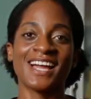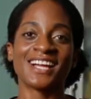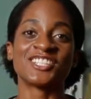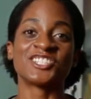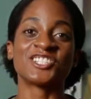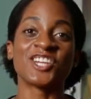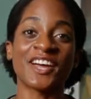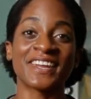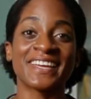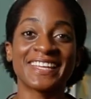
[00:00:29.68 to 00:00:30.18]

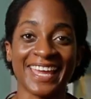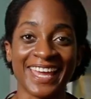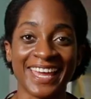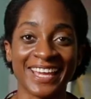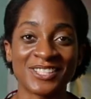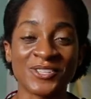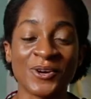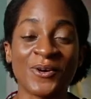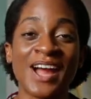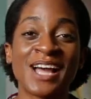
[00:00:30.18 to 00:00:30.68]
Johnny
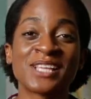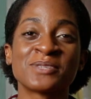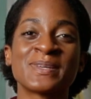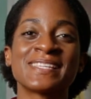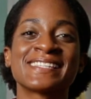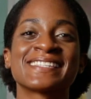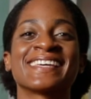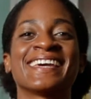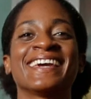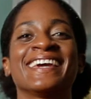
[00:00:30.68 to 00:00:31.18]
Cakes, or as we
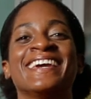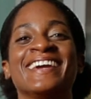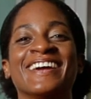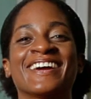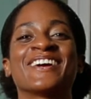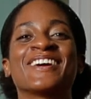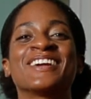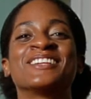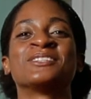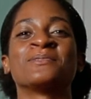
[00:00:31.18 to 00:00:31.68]
say here
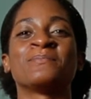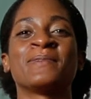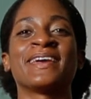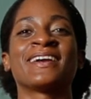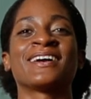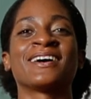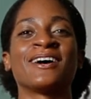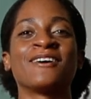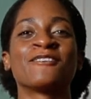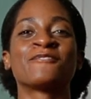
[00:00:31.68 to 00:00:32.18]
in
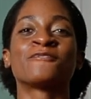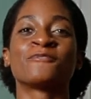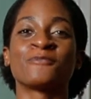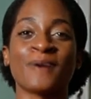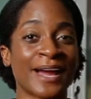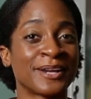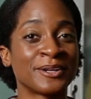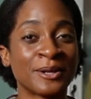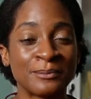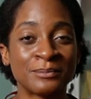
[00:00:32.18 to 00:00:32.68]
Jamaica,
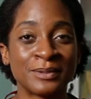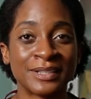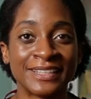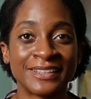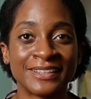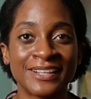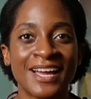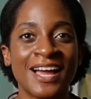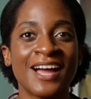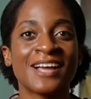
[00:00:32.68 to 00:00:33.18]
fried dumpling,
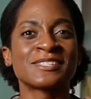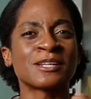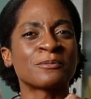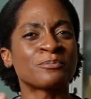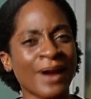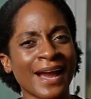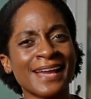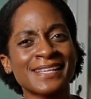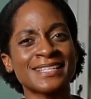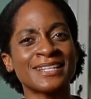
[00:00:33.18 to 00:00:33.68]

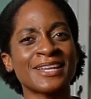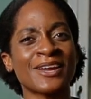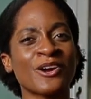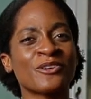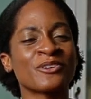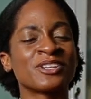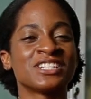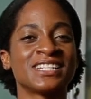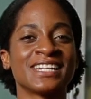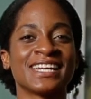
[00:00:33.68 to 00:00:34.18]
surprisingly
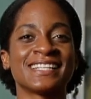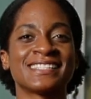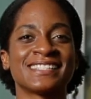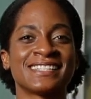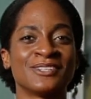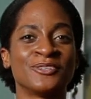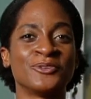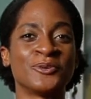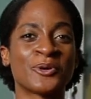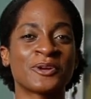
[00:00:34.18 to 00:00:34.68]
originated
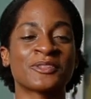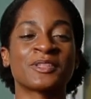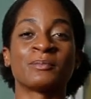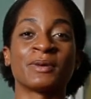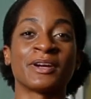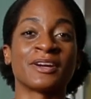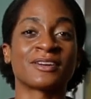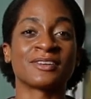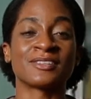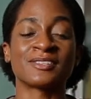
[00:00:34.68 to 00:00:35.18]
in North
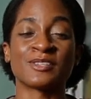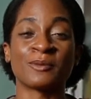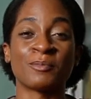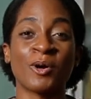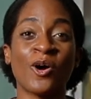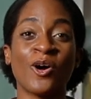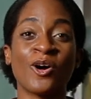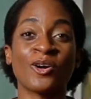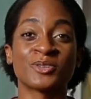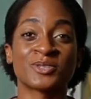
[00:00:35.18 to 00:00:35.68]
America some
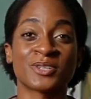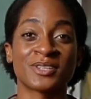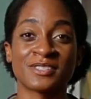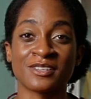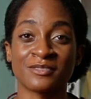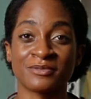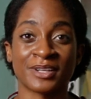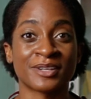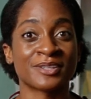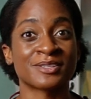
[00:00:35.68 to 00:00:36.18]
hundreds of
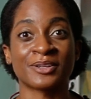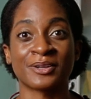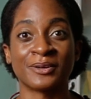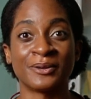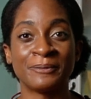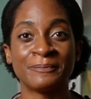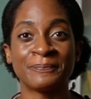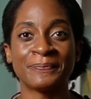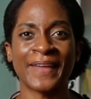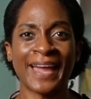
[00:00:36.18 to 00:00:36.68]
years ago,
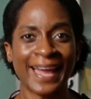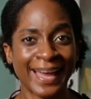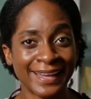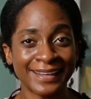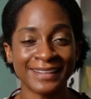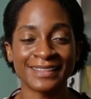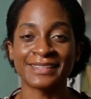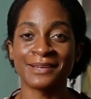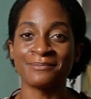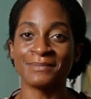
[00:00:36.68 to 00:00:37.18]
and
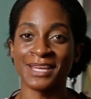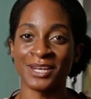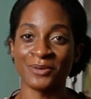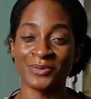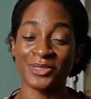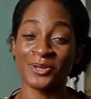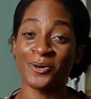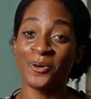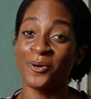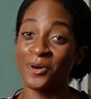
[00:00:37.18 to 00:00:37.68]
they made it
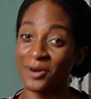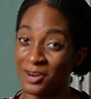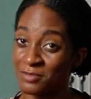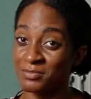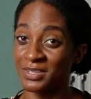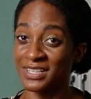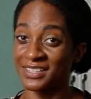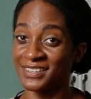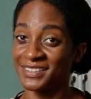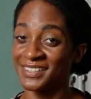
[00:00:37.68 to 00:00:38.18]
with
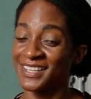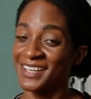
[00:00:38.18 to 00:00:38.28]
cornmeal.